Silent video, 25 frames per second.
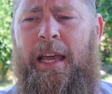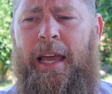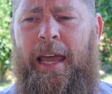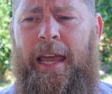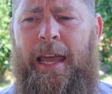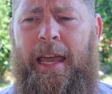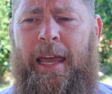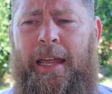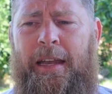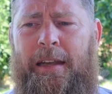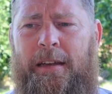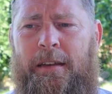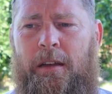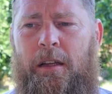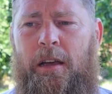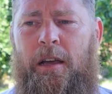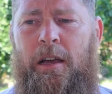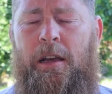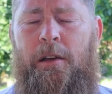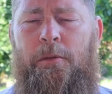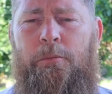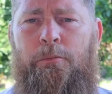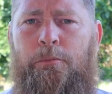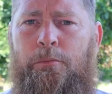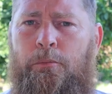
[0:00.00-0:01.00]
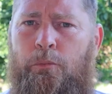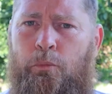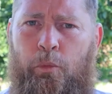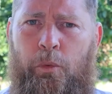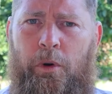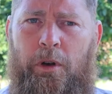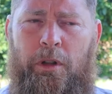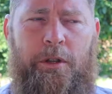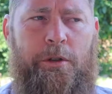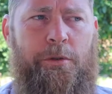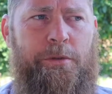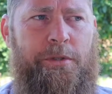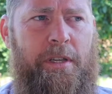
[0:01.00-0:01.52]
and uh,
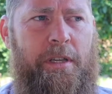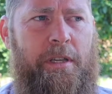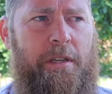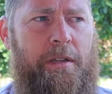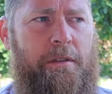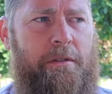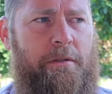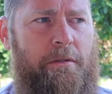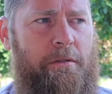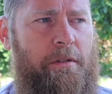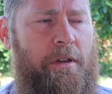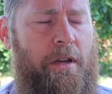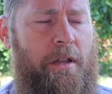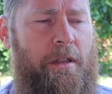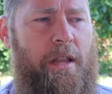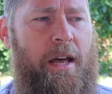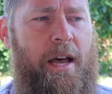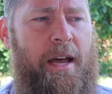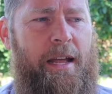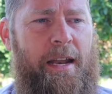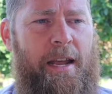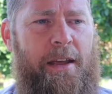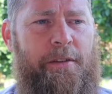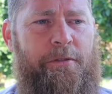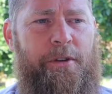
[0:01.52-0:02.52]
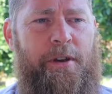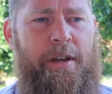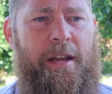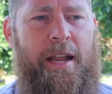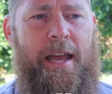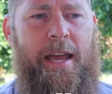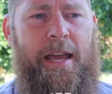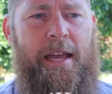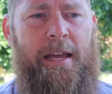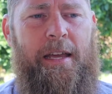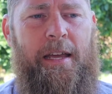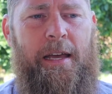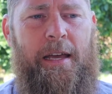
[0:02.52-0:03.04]
we're losing a lot every
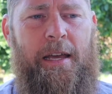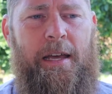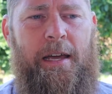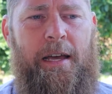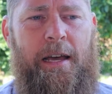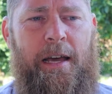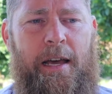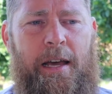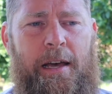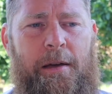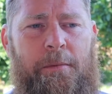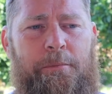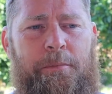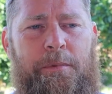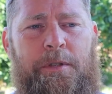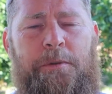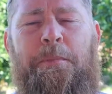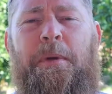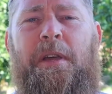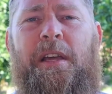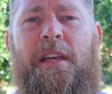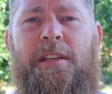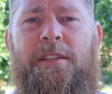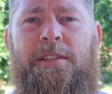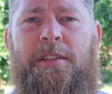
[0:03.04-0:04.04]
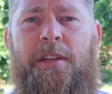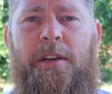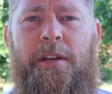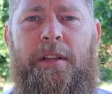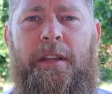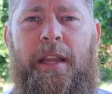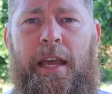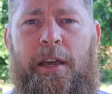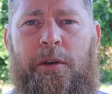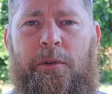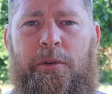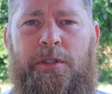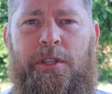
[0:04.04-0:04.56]
day. Um, it's because there are
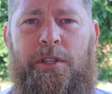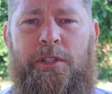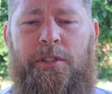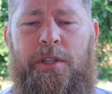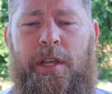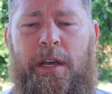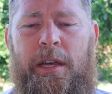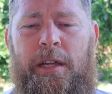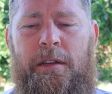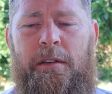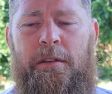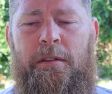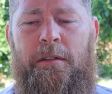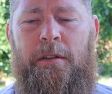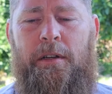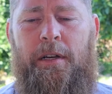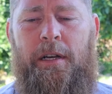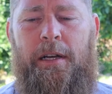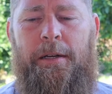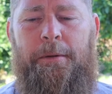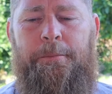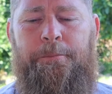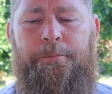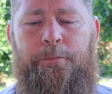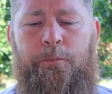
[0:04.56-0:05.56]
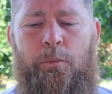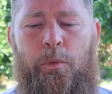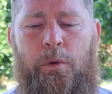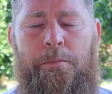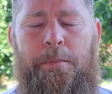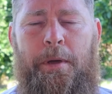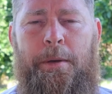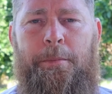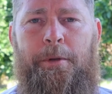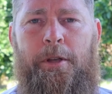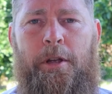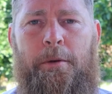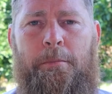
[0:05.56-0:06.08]
languages that, um, when
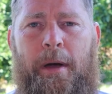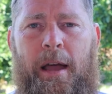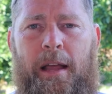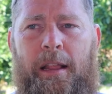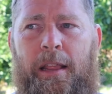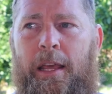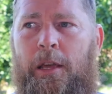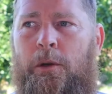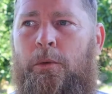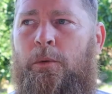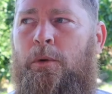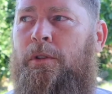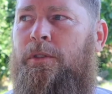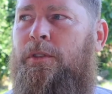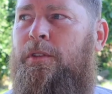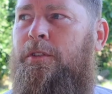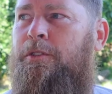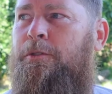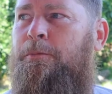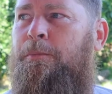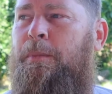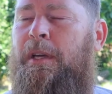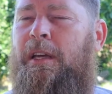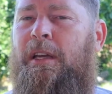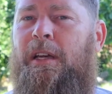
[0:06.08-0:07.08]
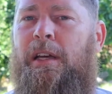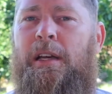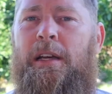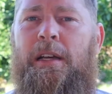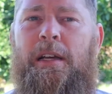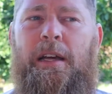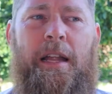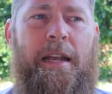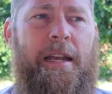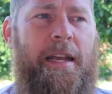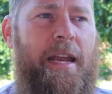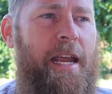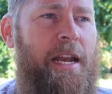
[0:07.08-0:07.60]
people are bilingual, they'll speak a,
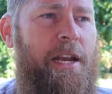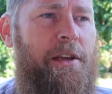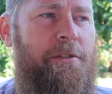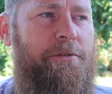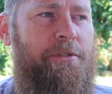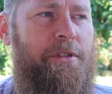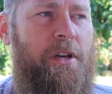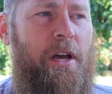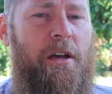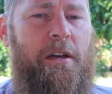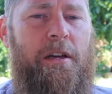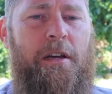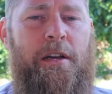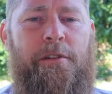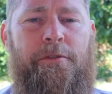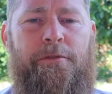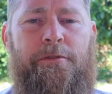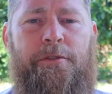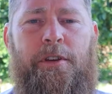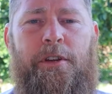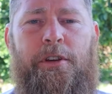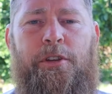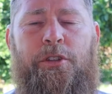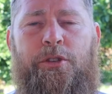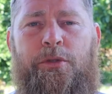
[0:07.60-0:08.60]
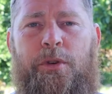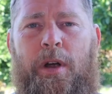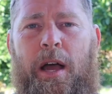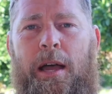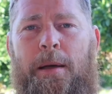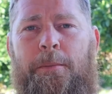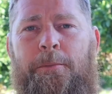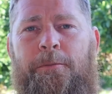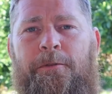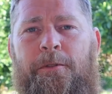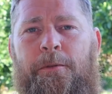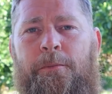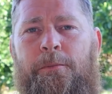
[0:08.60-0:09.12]
a native tongue of their
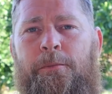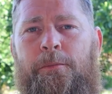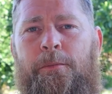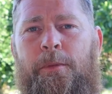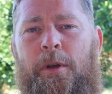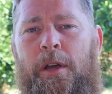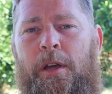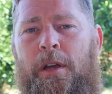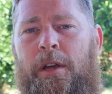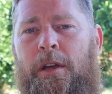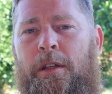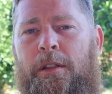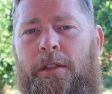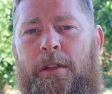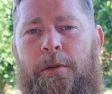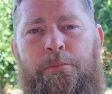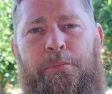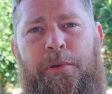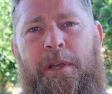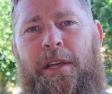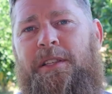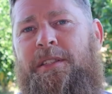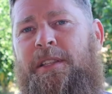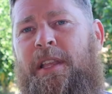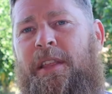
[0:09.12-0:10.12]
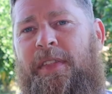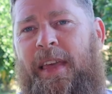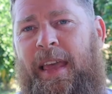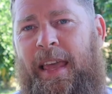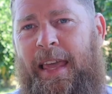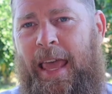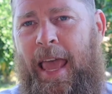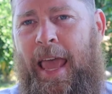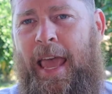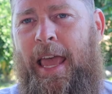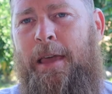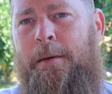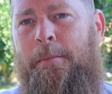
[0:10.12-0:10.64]
tribe from the place that they
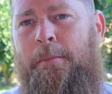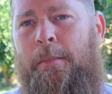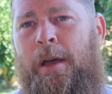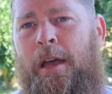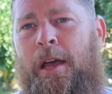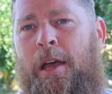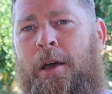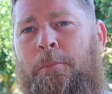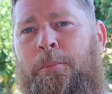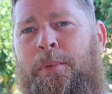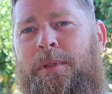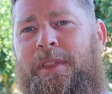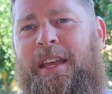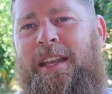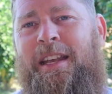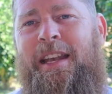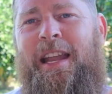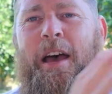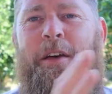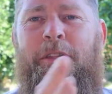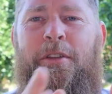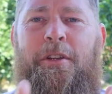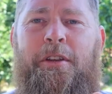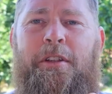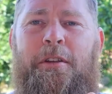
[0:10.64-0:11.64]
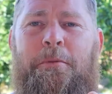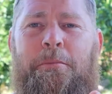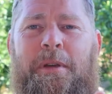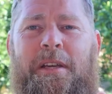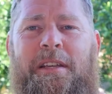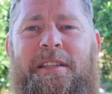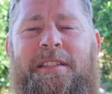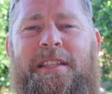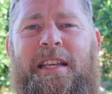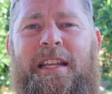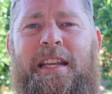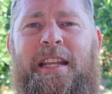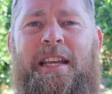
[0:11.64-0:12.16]
came, but then now they're in a
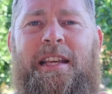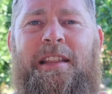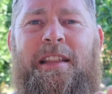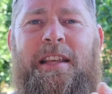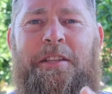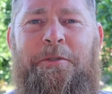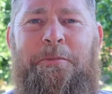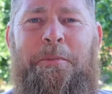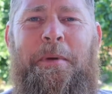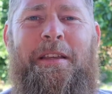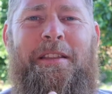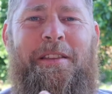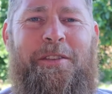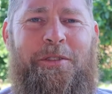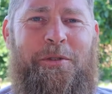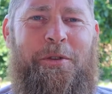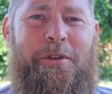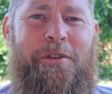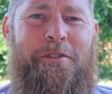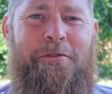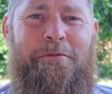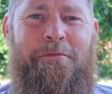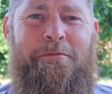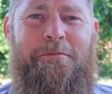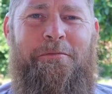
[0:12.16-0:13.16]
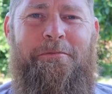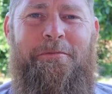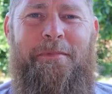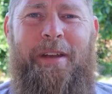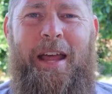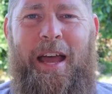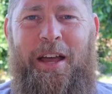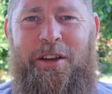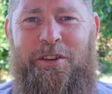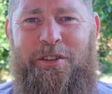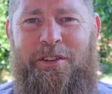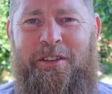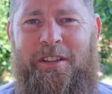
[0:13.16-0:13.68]
big city and they speak the sort of
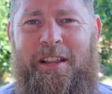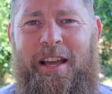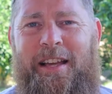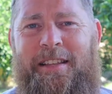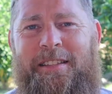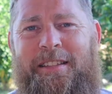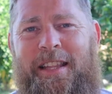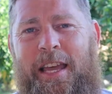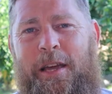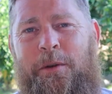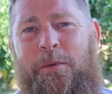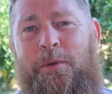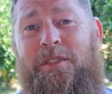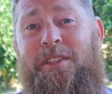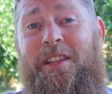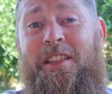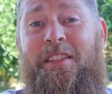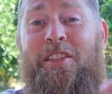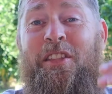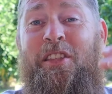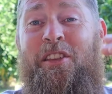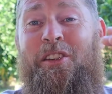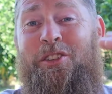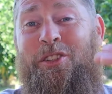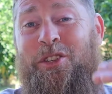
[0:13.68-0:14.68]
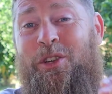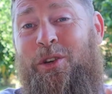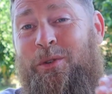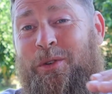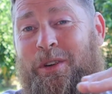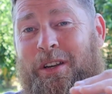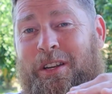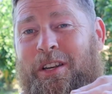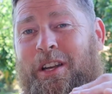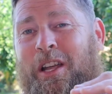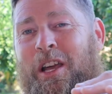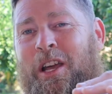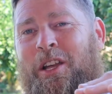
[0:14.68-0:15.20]
nationalized language, and then their
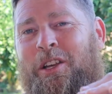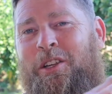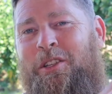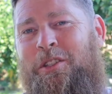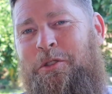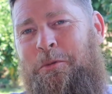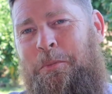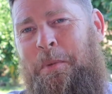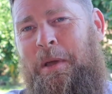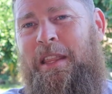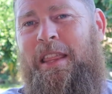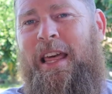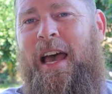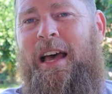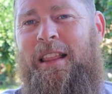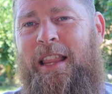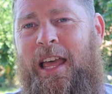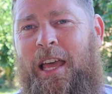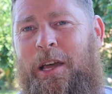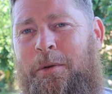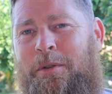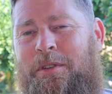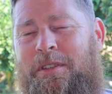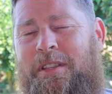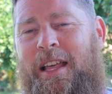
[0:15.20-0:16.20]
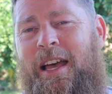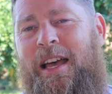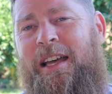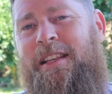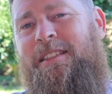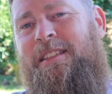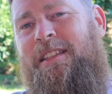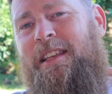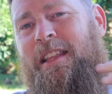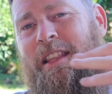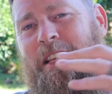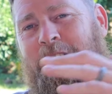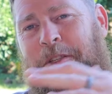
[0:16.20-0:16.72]
children speak that language
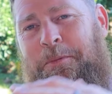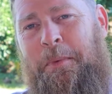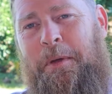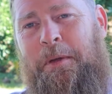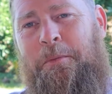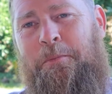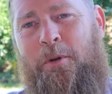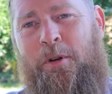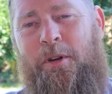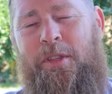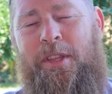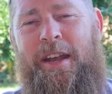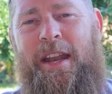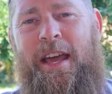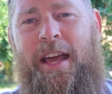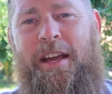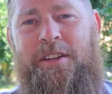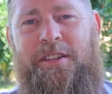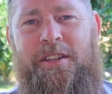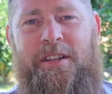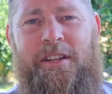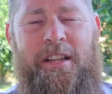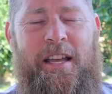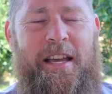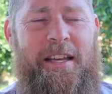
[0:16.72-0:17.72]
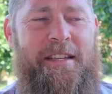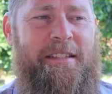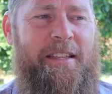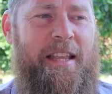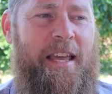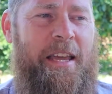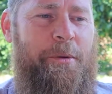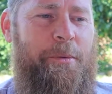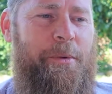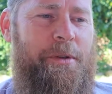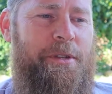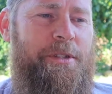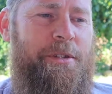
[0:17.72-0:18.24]
less and they speak more the nationalized
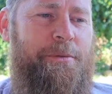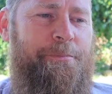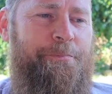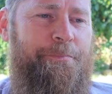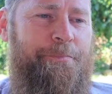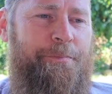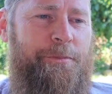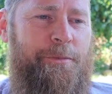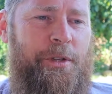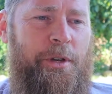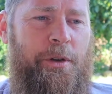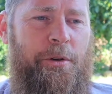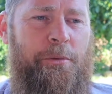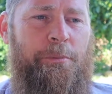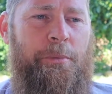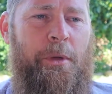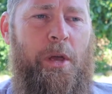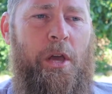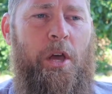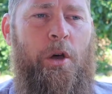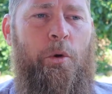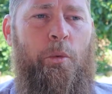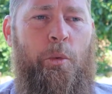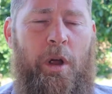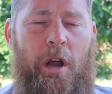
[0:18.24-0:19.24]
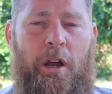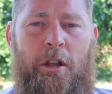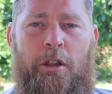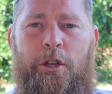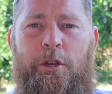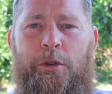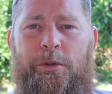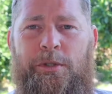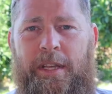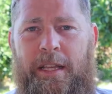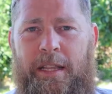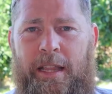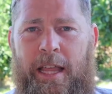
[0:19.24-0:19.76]
language. So we are
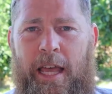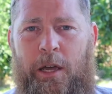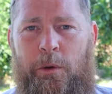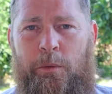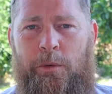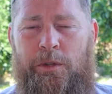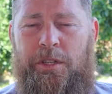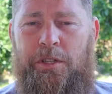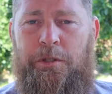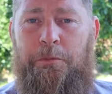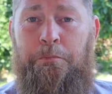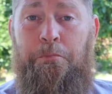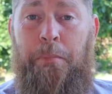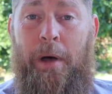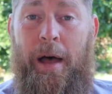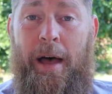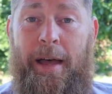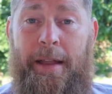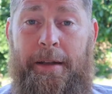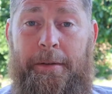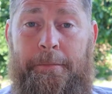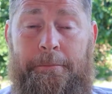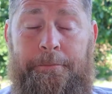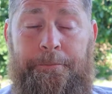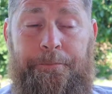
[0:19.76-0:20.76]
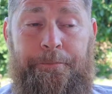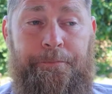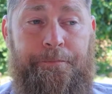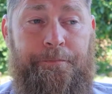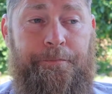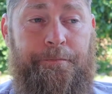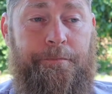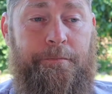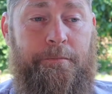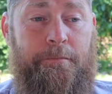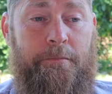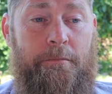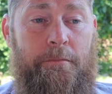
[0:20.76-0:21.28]
losing languages, but
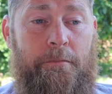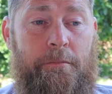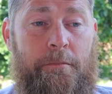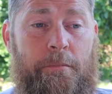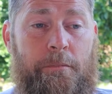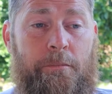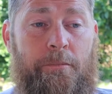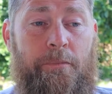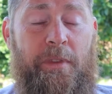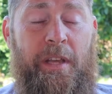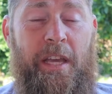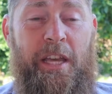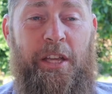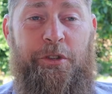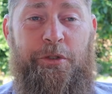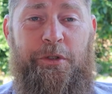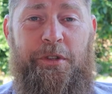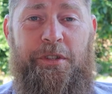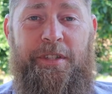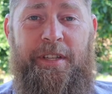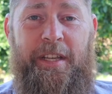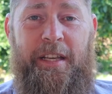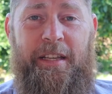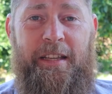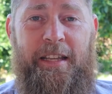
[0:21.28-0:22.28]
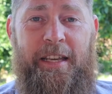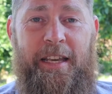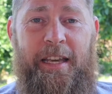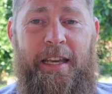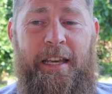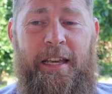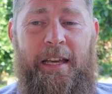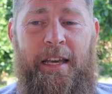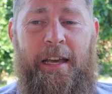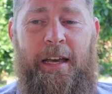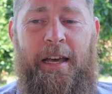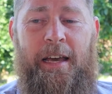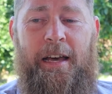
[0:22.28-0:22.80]
interestingly,
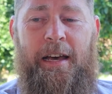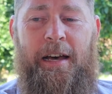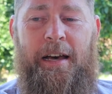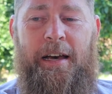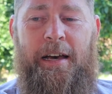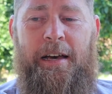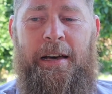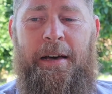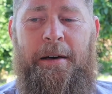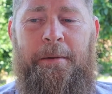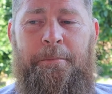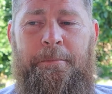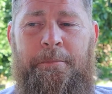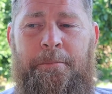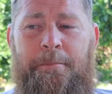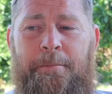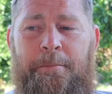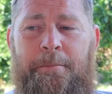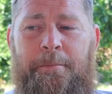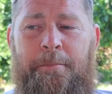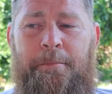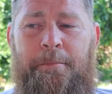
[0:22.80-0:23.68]
um,